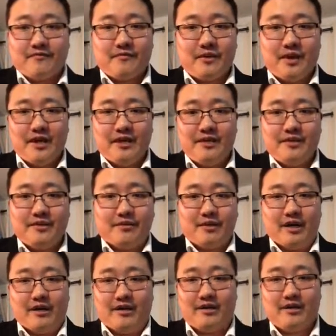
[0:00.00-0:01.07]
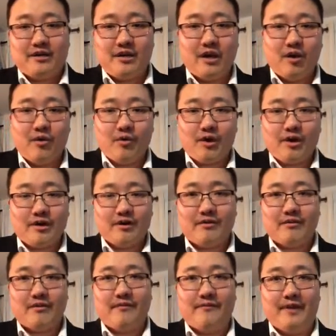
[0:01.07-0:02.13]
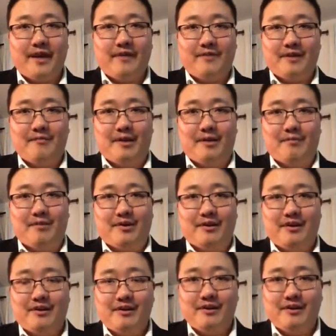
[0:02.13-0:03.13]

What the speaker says: friend or a coworker or a family member.